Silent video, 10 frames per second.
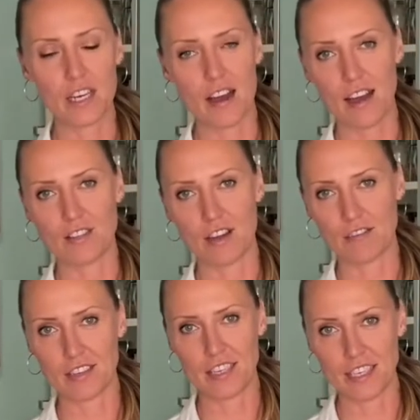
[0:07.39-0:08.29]
I
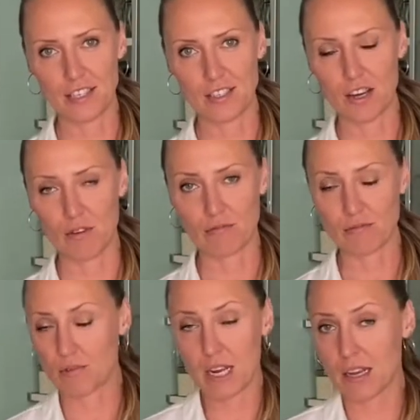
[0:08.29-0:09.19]
generally don't
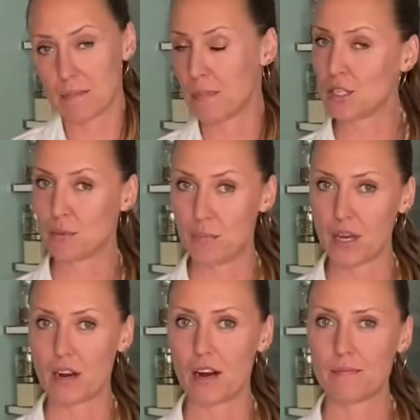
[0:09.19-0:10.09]
drink much
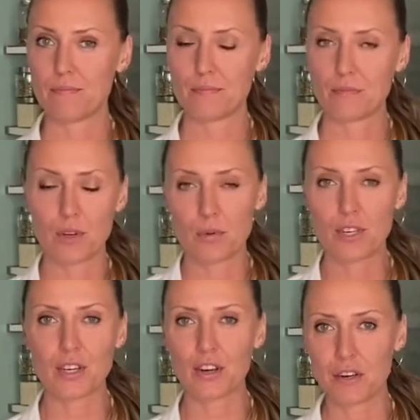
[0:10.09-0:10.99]
beer, so it wouldn't
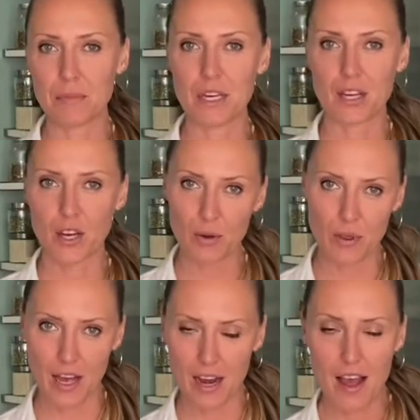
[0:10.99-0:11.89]
occur to me to cook with it.